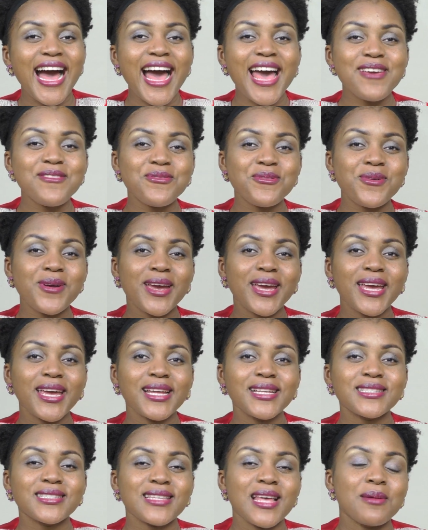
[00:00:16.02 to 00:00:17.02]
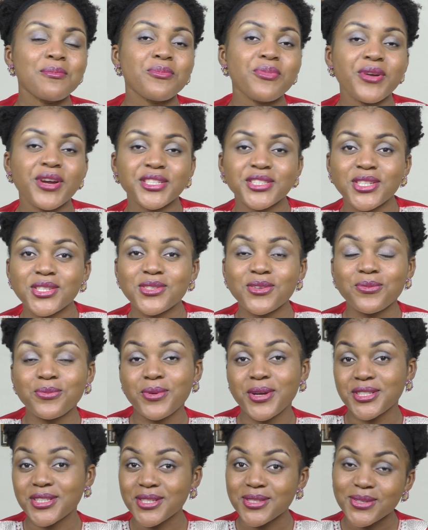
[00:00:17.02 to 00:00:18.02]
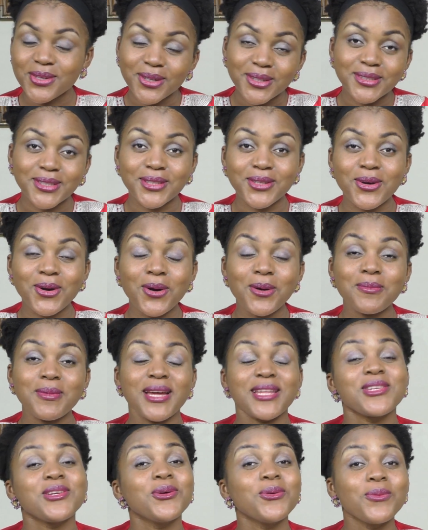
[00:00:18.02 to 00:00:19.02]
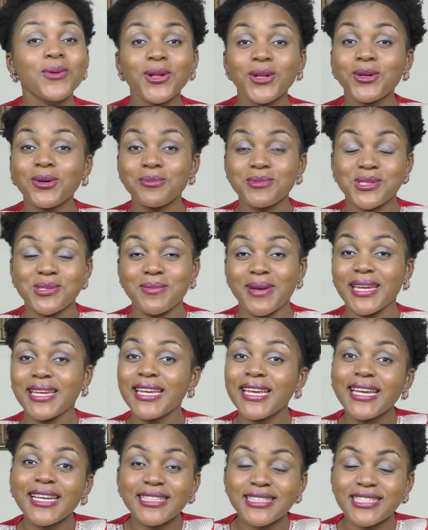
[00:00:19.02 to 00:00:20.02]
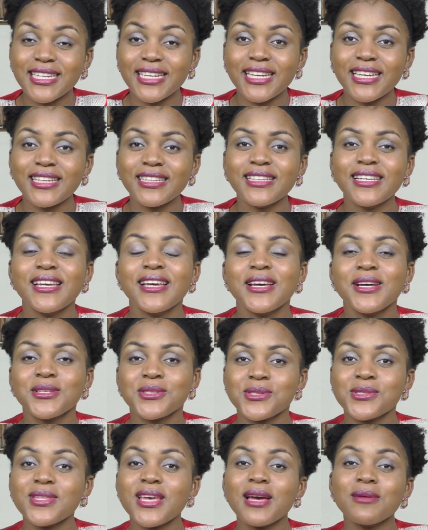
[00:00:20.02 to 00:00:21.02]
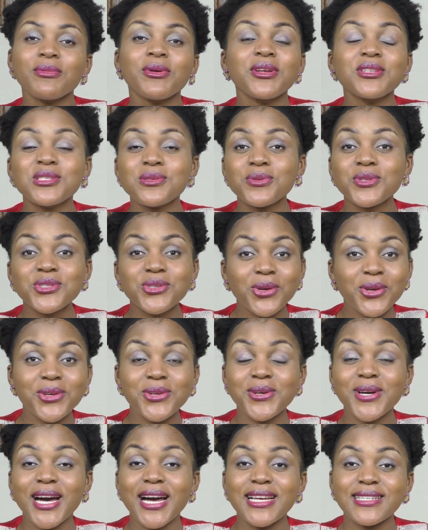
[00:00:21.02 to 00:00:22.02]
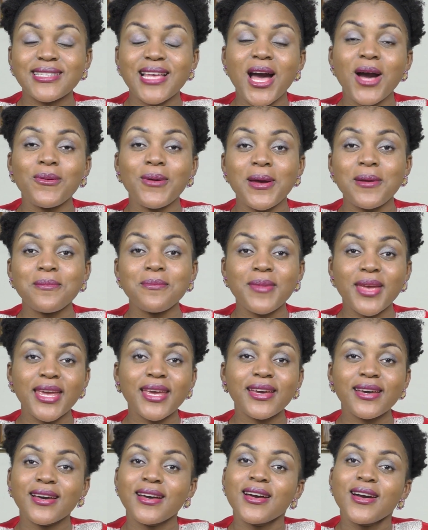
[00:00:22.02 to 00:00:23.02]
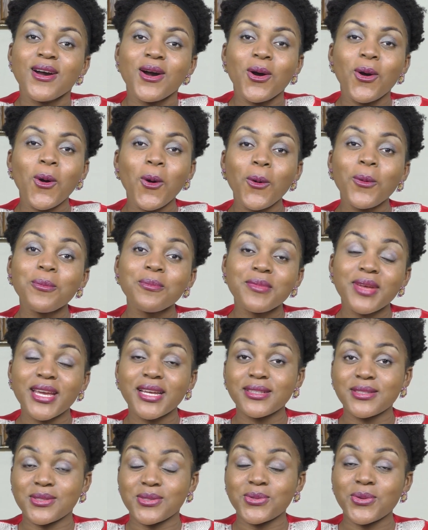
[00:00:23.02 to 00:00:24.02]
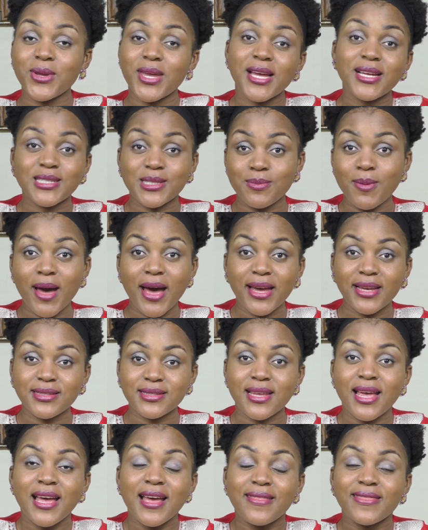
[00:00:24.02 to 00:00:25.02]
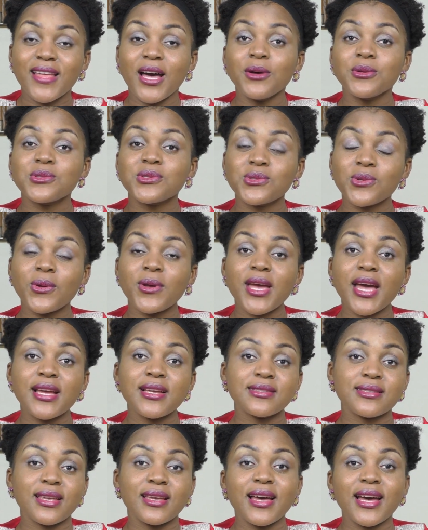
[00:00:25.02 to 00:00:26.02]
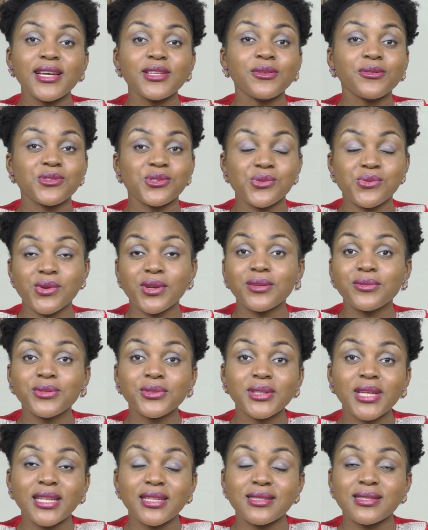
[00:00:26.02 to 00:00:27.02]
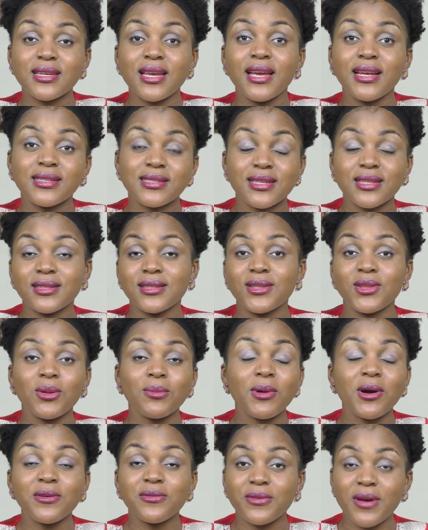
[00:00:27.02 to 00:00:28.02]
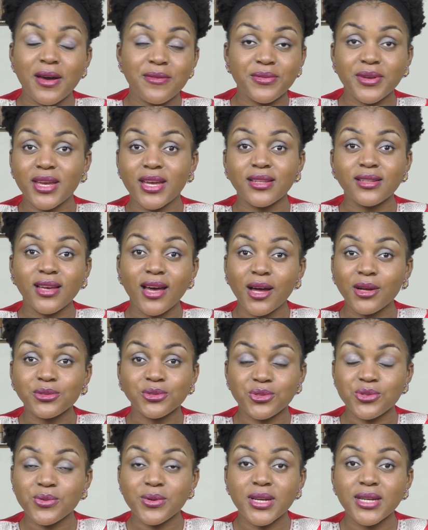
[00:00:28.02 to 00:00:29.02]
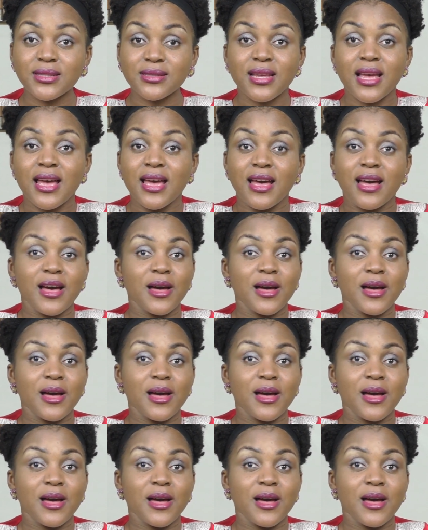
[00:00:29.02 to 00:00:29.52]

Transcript: Hi friends, I'm Precious of PreciousCore.com and you're welcome to my kitchen. Today I'm going to be showing you guys how I make homemade soya spice. Now soya is a kind of street food that is eaten in a number of African countries.